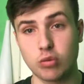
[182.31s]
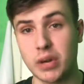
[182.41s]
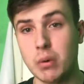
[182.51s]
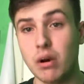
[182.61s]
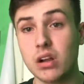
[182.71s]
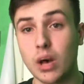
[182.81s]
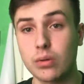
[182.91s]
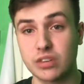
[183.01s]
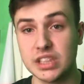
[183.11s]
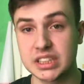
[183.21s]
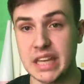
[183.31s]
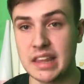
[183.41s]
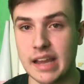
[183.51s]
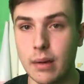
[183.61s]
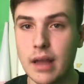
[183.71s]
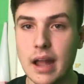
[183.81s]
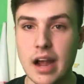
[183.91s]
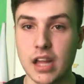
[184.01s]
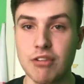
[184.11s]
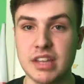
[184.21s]
21 goals conceded now.
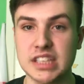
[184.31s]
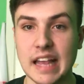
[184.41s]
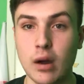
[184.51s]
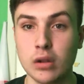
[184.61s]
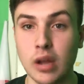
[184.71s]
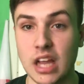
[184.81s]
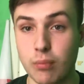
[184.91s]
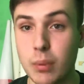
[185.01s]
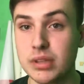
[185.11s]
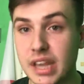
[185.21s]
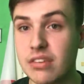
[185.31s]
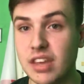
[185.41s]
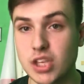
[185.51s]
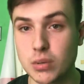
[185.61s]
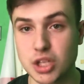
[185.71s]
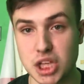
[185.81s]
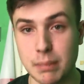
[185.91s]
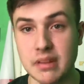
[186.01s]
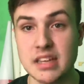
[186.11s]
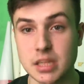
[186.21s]
And I read a stat online, if we were to continue
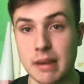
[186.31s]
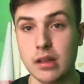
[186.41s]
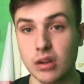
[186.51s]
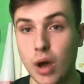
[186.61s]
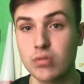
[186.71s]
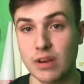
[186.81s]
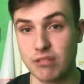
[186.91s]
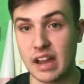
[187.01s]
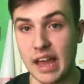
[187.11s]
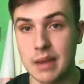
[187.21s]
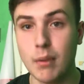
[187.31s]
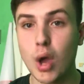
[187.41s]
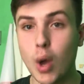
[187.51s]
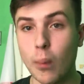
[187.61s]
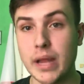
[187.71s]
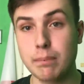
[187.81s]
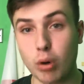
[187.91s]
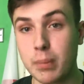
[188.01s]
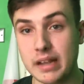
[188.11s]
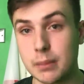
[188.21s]
shipping this amount of goals every game, we'd
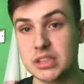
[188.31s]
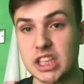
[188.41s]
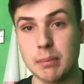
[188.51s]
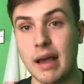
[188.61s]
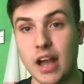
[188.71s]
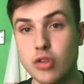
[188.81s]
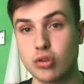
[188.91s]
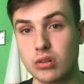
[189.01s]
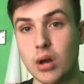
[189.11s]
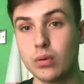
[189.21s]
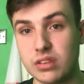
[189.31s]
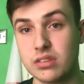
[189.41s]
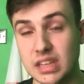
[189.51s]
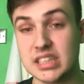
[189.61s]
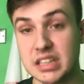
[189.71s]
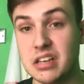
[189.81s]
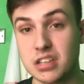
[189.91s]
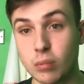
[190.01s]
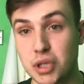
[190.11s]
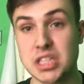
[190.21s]
probably end up seeing about 100 goals this
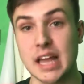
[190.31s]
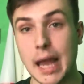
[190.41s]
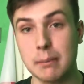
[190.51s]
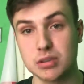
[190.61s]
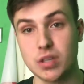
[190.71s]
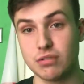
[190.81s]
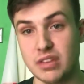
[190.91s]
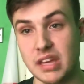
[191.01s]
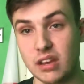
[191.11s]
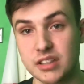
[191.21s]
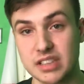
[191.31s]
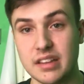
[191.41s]
season, which is absolutely ridiculous.